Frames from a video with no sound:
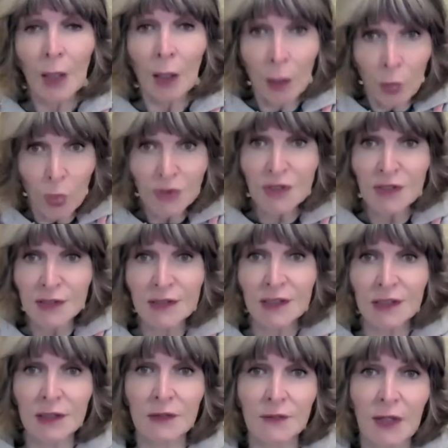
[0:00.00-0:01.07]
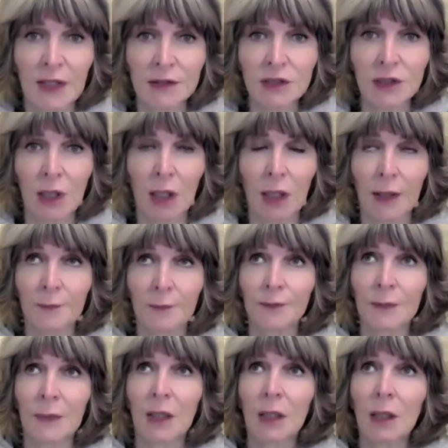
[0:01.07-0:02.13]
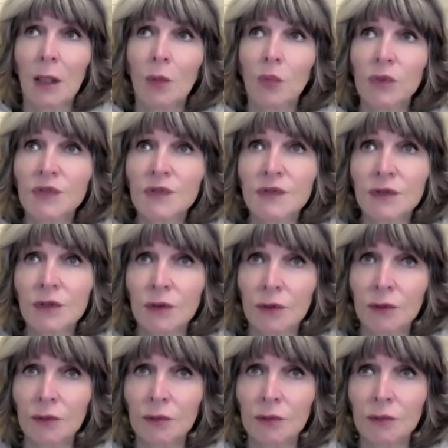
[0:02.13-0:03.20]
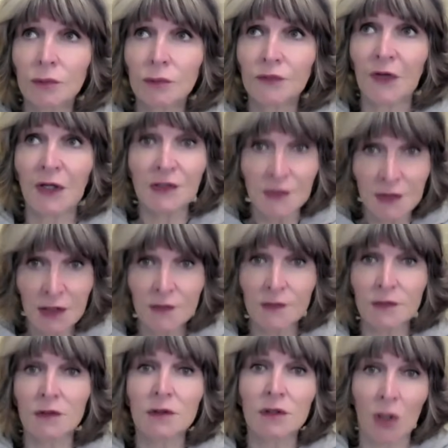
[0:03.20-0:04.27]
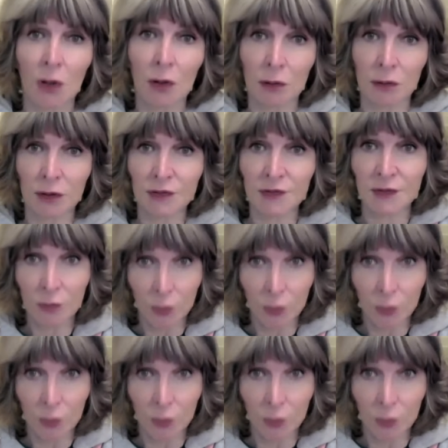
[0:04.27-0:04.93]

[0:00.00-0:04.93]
And what he did in that time was to face his darkness.